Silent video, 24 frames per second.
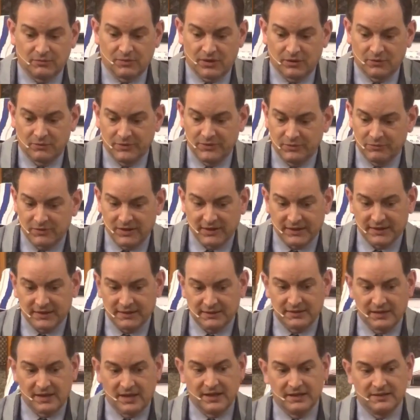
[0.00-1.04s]
while we
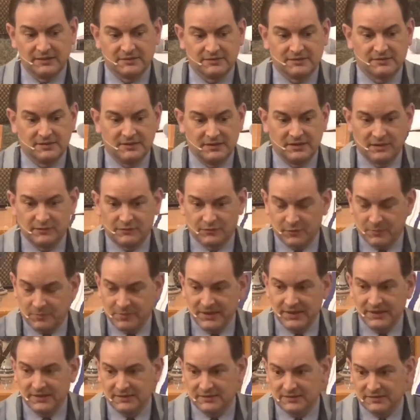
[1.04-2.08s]
recognize the need for
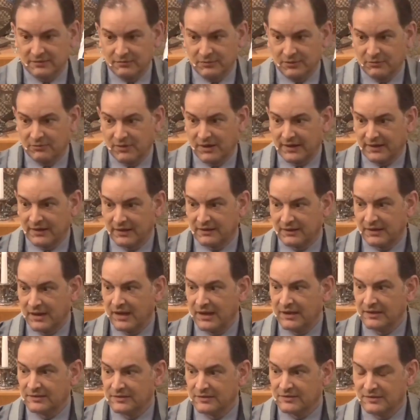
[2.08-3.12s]
peace, we
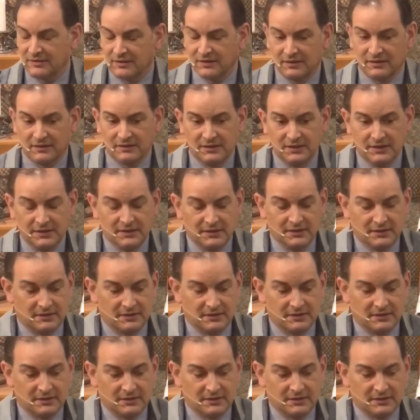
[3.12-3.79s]
recognize the,